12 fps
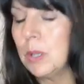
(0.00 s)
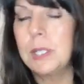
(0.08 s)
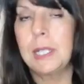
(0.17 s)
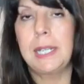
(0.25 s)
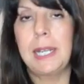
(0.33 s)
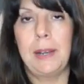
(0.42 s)

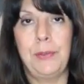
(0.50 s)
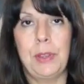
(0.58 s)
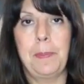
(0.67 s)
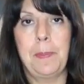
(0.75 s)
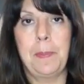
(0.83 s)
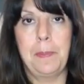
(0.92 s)
to give
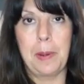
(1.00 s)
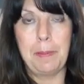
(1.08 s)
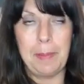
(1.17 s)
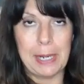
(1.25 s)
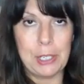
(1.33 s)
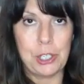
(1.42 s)
the
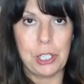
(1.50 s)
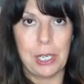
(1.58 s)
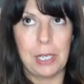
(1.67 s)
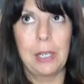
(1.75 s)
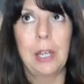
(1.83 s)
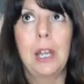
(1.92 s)

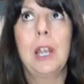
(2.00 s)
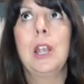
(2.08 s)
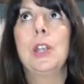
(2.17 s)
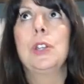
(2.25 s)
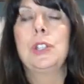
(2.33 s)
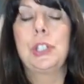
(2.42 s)
permission
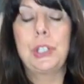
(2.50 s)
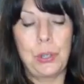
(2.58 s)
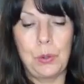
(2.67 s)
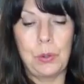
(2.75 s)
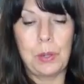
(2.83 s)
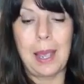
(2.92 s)

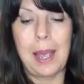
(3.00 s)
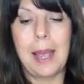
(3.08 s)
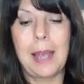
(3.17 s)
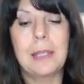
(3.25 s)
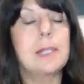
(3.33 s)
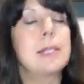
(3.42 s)
to the heart